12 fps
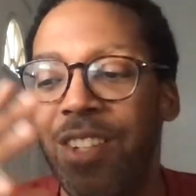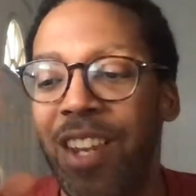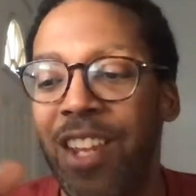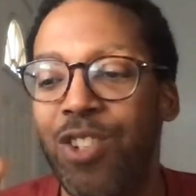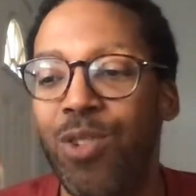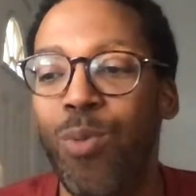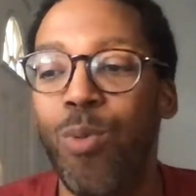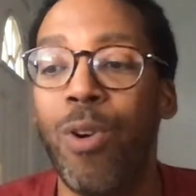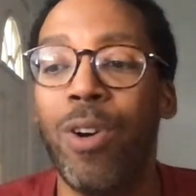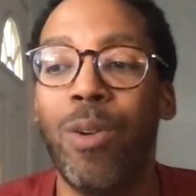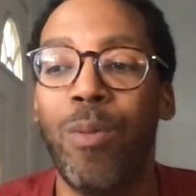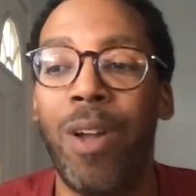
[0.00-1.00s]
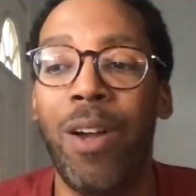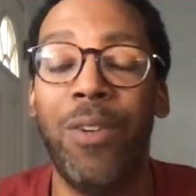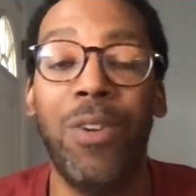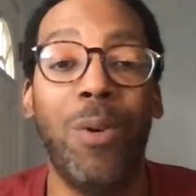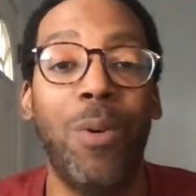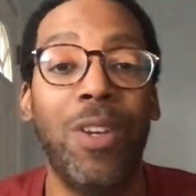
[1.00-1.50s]
let you walk around
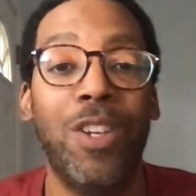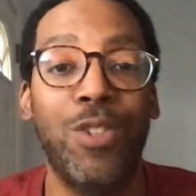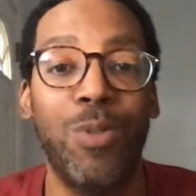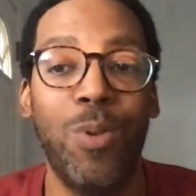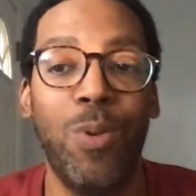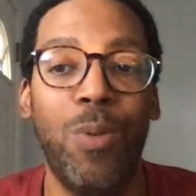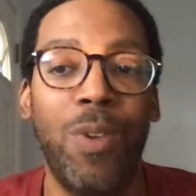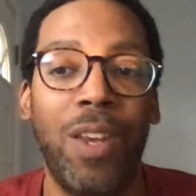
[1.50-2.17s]
knowing the truth